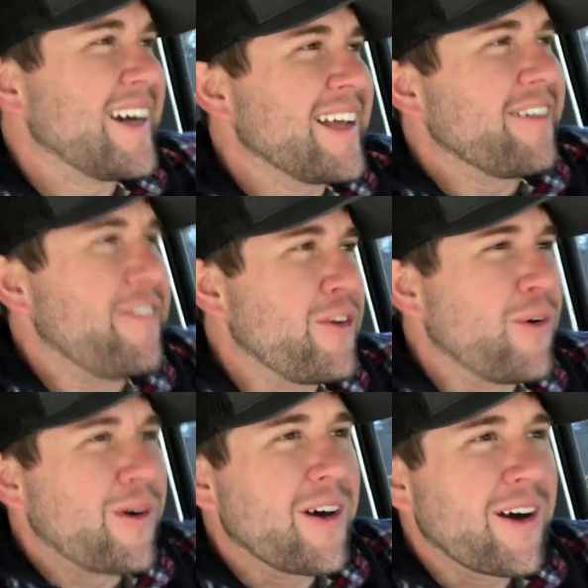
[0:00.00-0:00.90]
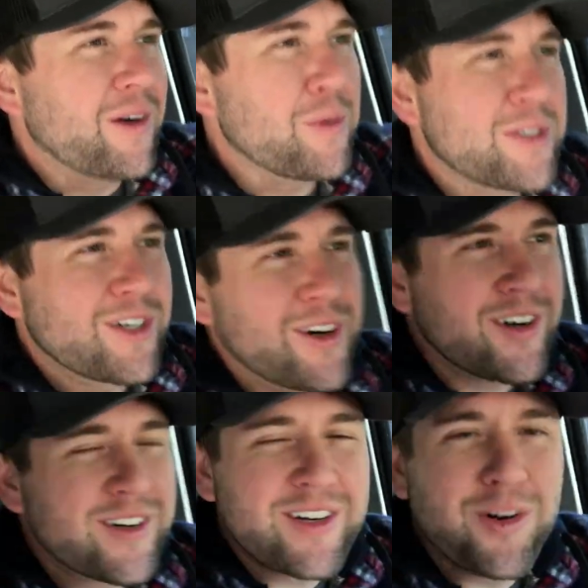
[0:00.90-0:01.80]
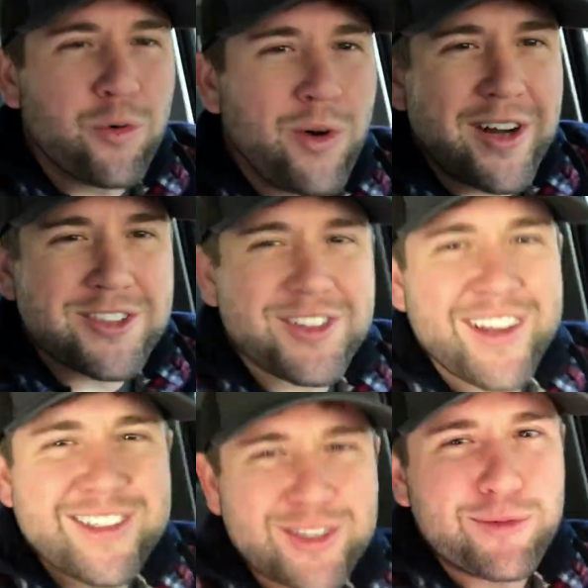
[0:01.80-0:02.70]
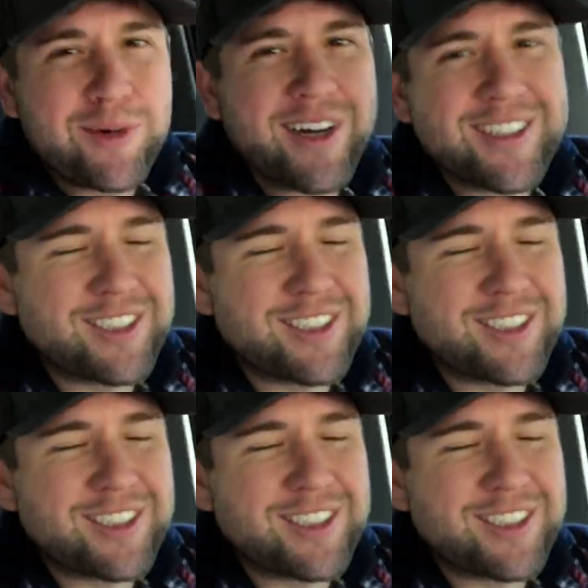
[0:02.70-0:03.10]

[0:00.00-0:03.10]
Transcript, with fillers: If you are a return watcher, thanks so much.